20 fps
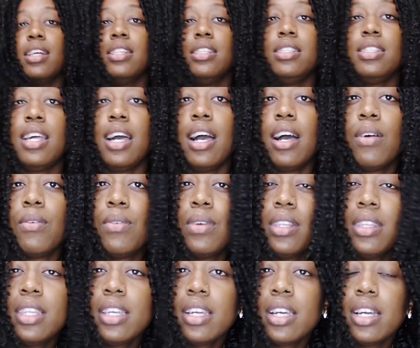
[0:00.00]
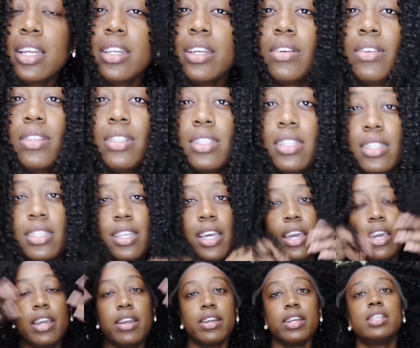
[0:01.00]
now, one thing I noticed, this
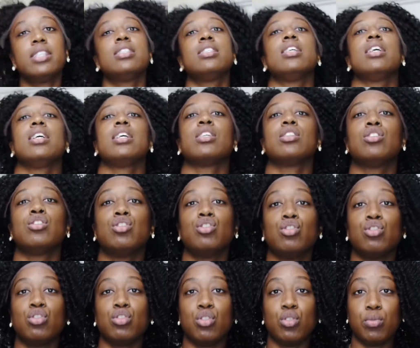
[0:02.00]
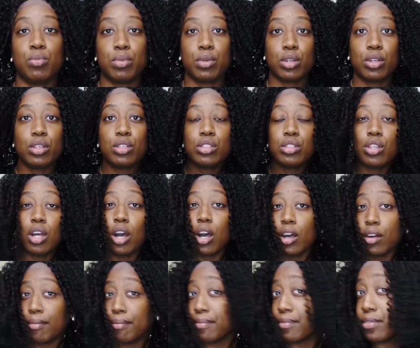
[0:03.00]
hair is like super
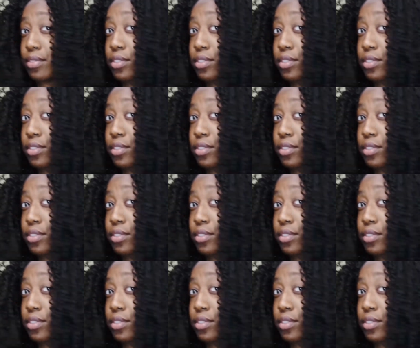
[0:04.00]
soft.